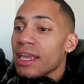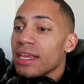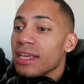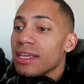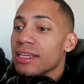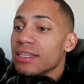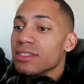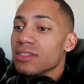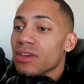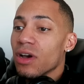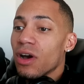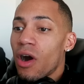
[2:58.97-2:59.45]

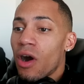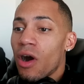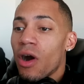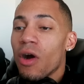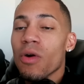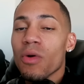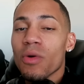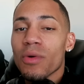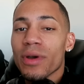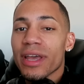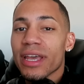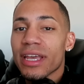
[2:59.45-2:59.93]
is
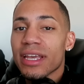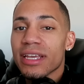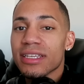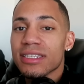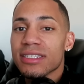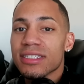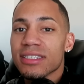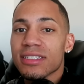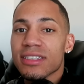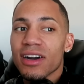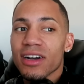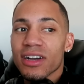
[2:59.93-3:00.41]

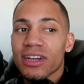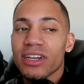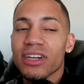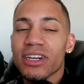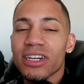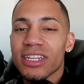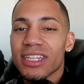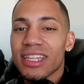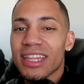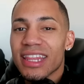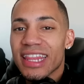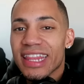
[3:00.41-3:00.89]
always a
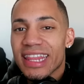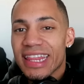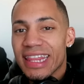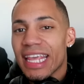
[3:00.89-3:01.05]
good